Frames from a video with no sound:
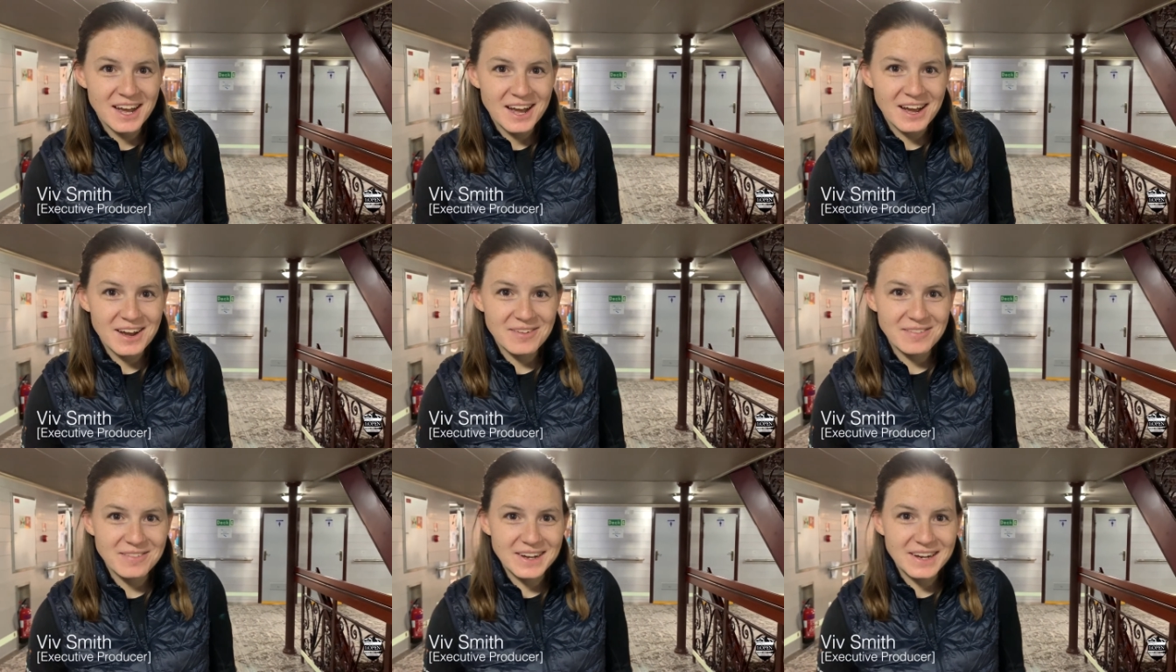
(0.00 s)

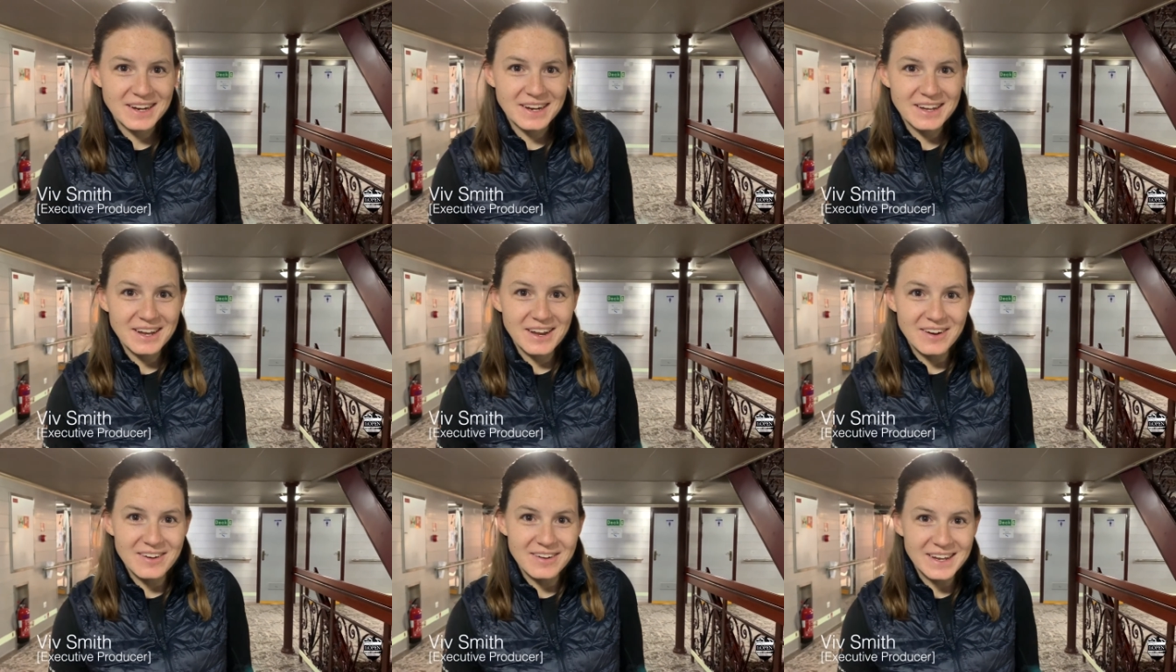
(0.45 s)
and we're gonna
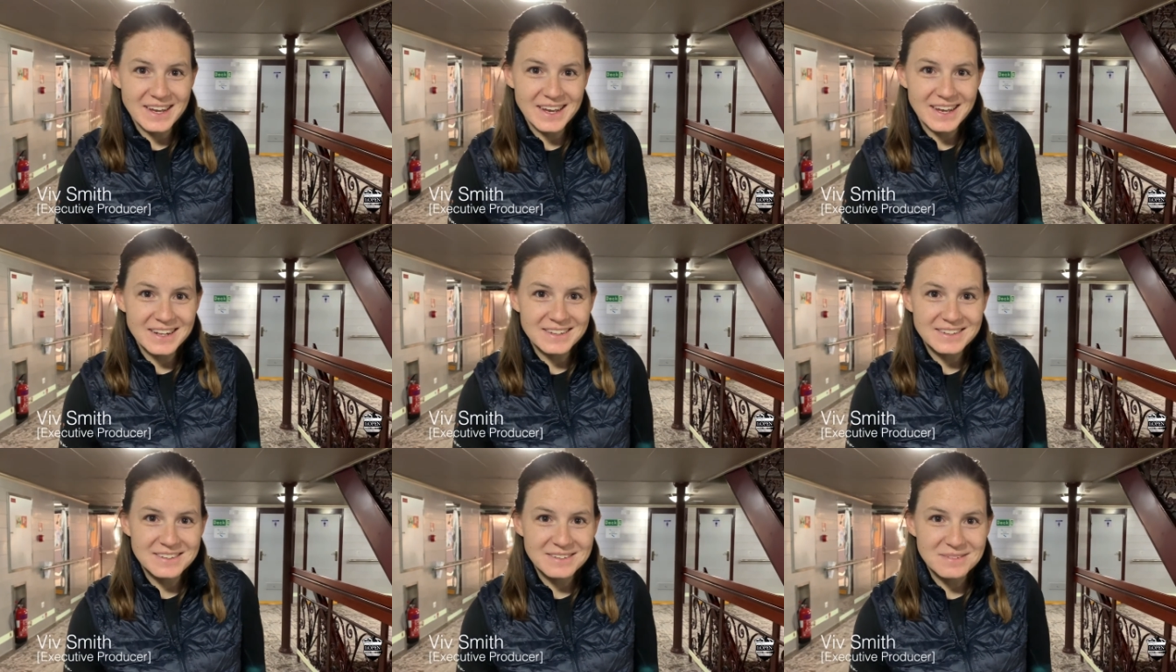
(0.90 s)
go and
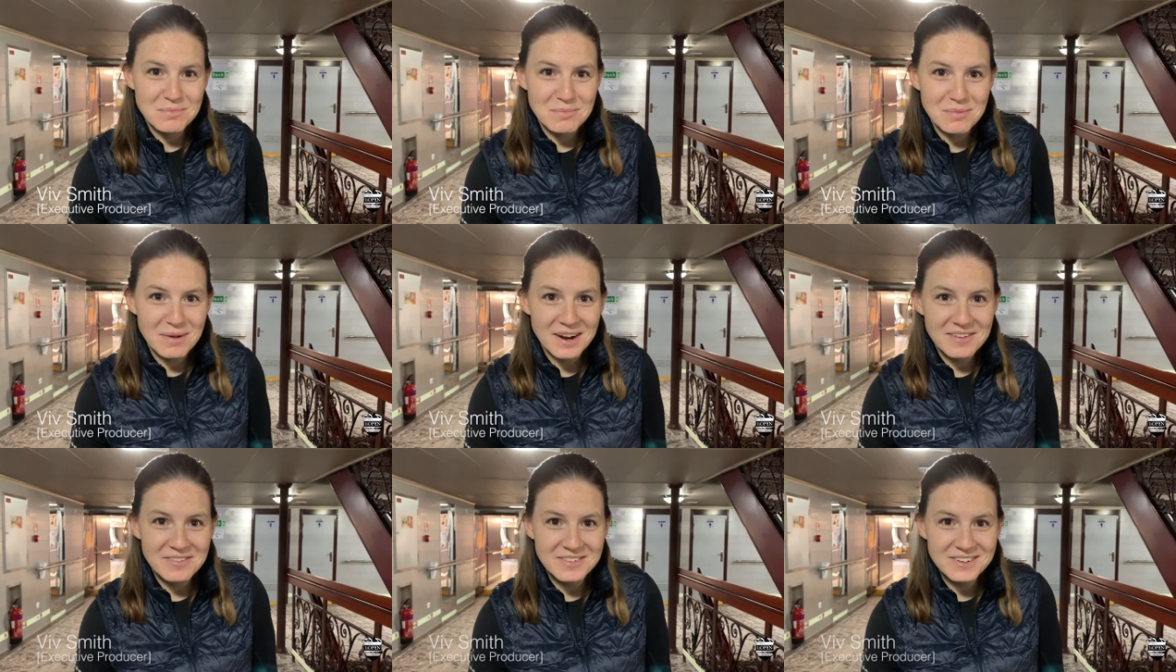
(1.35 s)
get some
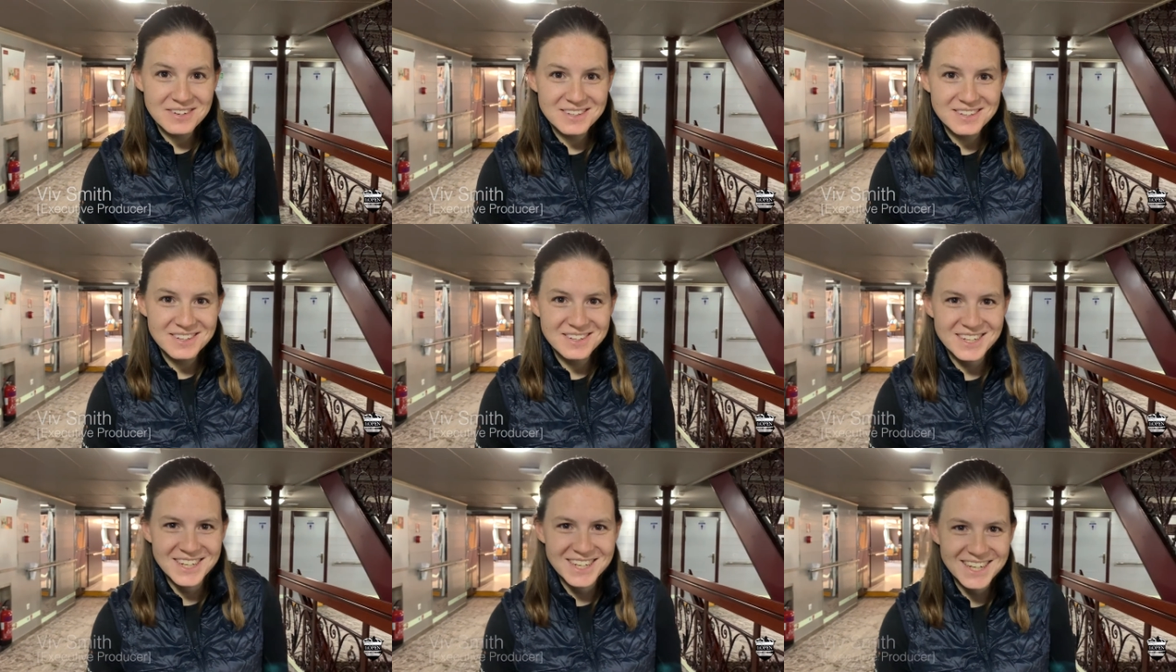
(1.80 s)

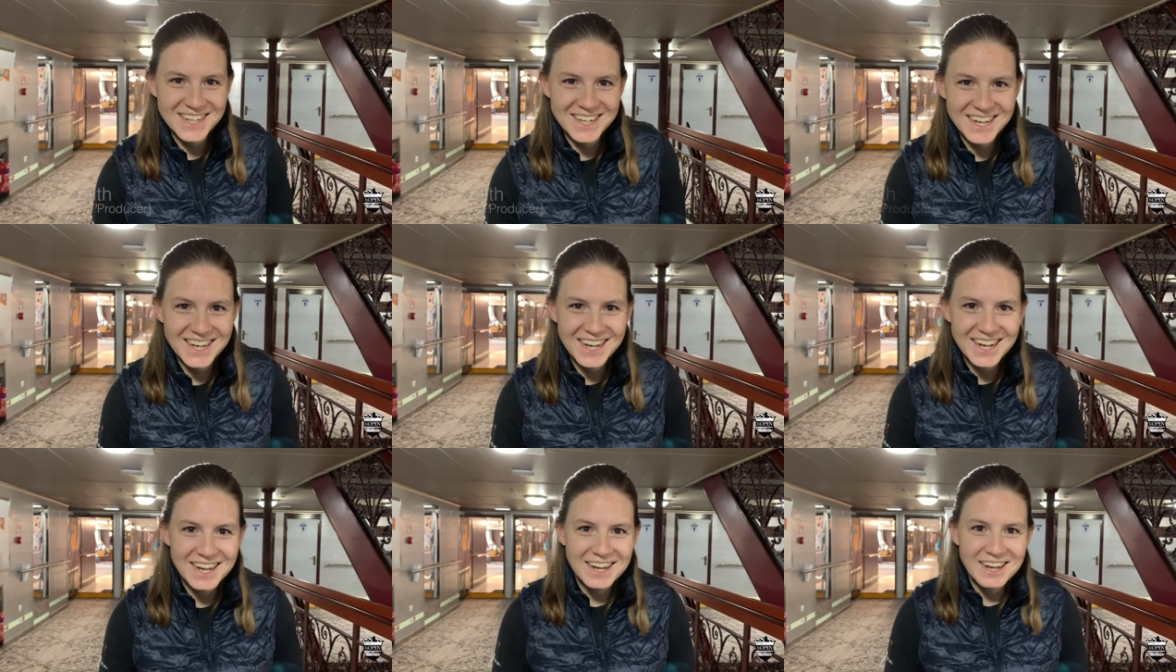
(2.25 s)
breakfast.
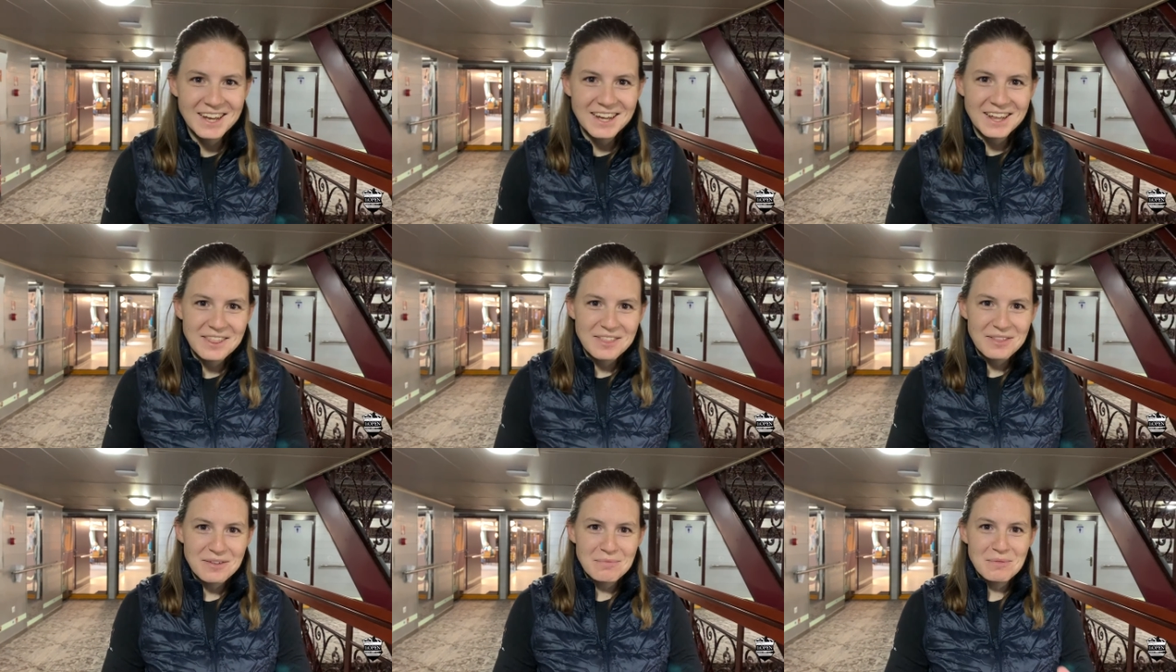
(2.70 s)

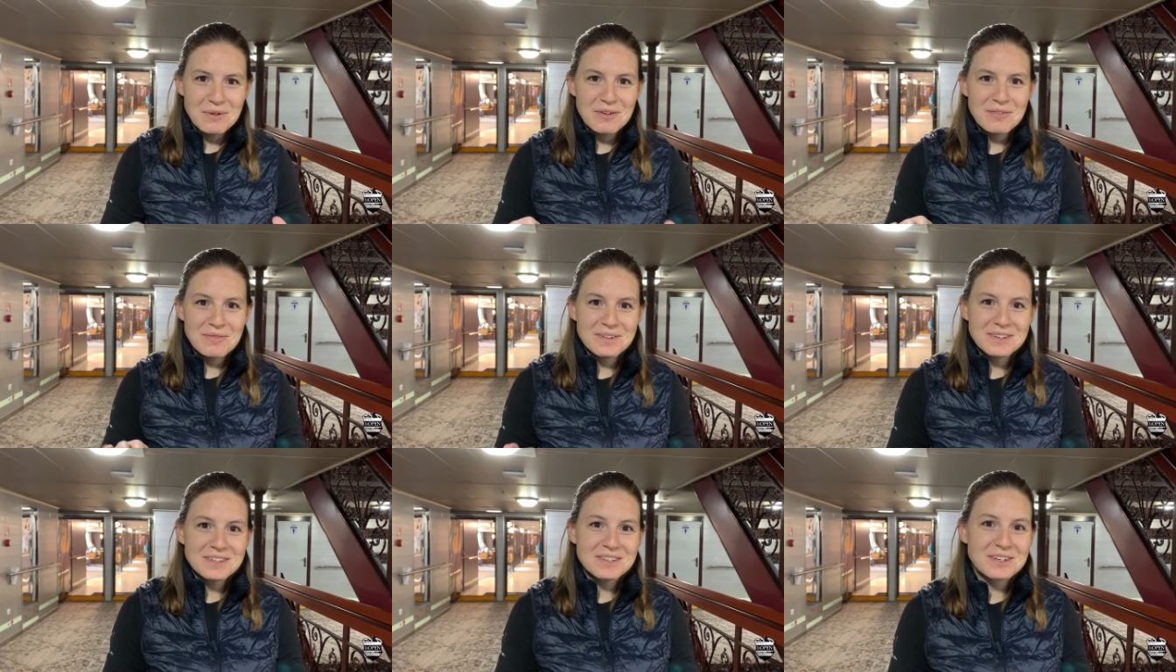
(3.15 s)
The
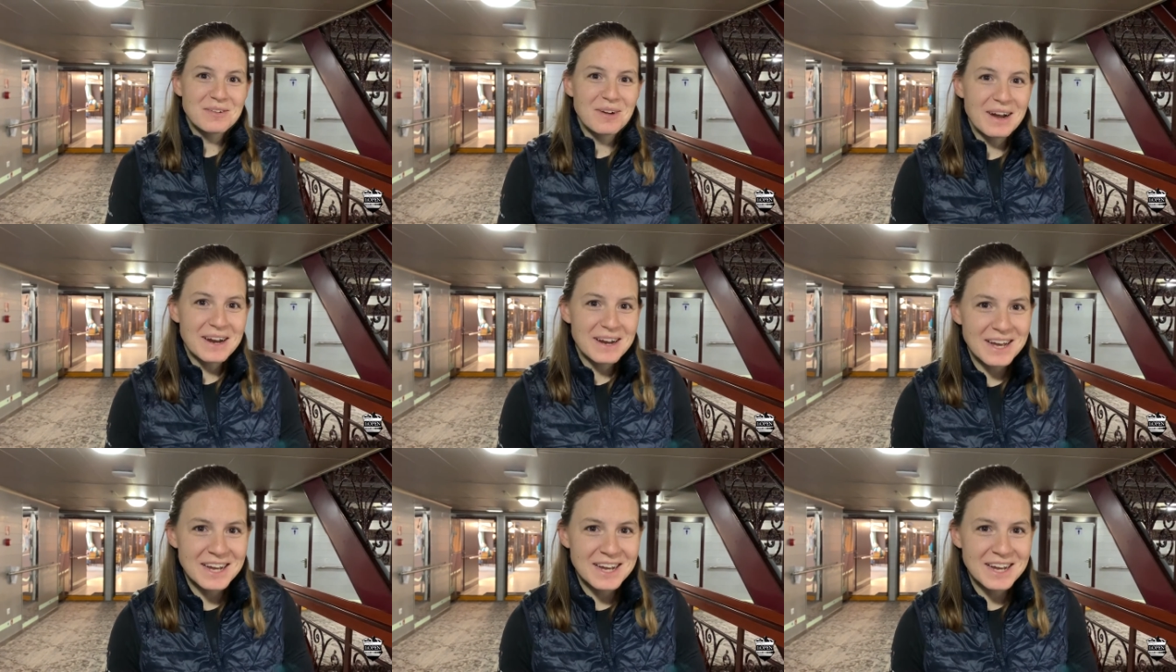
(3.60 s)
movement's quite